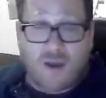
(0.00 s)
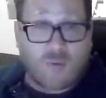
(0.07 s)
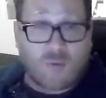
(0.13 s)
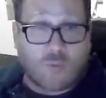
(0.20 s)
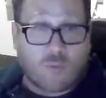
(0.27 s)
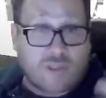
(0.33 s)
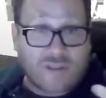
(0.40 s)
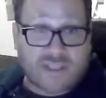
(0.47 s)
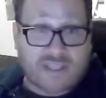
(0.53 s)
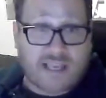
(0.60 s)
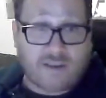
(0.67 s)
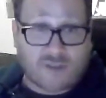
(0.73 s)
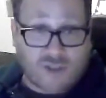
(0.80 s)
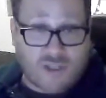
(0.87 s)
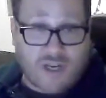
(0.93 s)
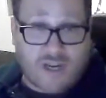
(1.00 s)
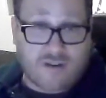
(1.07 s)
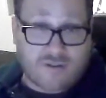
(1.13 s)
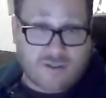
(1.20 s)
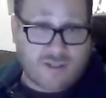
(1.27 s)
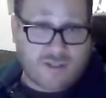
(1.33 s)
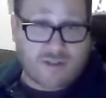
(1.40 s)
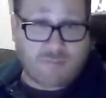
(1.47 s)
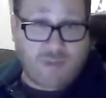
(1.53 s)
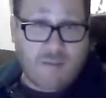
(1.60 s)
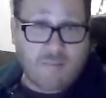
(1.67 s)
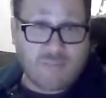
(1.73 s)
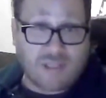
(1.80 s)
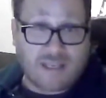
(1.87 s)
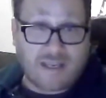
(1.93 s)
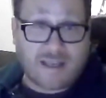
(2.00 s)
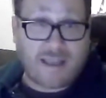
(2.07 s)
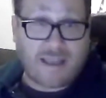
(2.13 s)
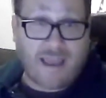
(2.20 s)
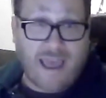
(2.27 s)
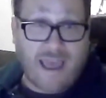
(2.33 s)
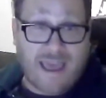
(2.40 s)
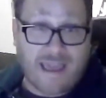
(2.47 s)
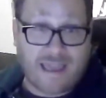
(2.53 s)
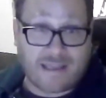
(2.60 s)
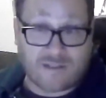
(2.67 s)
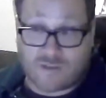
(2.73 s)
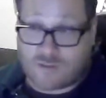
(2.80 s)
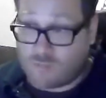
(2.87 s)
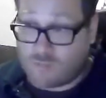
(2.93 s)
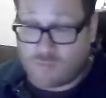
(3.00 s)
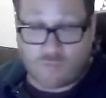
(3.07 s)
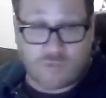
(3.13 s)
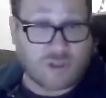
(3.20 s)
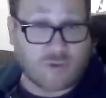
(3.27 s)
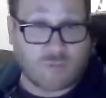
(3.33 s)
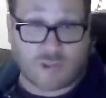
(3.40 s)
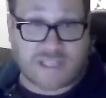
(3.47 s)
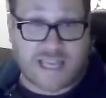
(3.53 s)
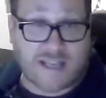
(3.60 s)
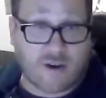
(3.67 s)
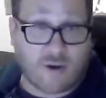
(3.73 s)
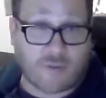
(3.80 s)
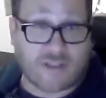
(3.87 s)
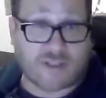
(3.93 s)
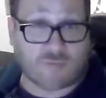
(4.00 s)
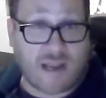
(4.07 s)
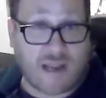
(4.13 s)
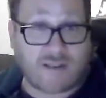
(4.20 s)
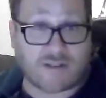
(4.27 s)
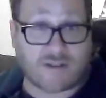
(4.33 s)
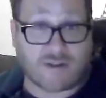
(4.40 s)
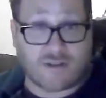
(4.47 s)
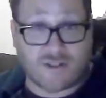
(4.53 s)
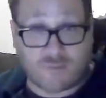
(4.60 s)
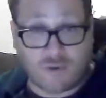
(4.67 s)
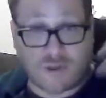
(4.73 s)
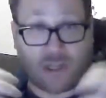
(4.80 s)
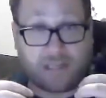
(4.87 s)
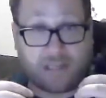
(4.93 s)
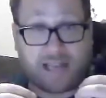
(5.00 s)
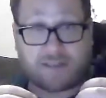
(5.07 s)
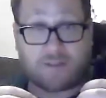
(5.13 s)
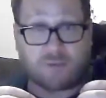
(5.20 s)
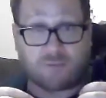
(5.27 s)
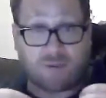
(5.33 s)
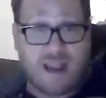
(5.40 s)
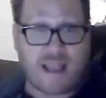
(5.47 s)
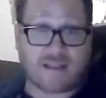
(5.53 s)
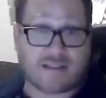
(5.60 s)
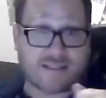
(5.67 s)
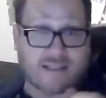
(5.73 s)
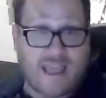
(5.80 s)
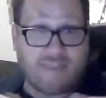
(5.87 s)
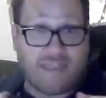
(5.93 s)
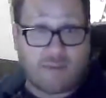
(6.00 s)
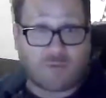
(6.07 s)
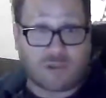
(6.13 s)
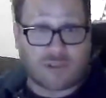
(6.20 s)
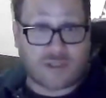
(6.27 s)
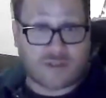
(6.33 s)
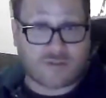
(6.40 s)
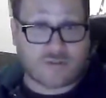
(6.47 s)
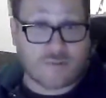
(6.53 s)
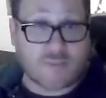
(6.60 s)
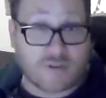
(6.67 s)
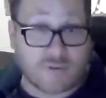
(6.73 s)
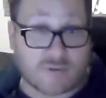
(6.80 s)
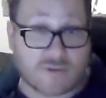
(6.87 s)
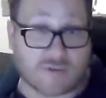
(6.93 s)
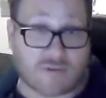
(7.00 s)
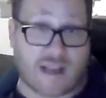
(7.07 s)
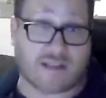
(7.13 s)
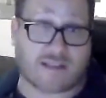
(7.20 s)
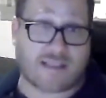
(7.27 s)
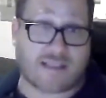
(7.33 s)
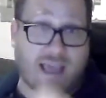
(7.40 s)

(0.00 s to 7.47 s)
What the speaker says: we'll sell shares to the public, and we'll take all these renters, we'll collect the rents, and then we'll distribute the rents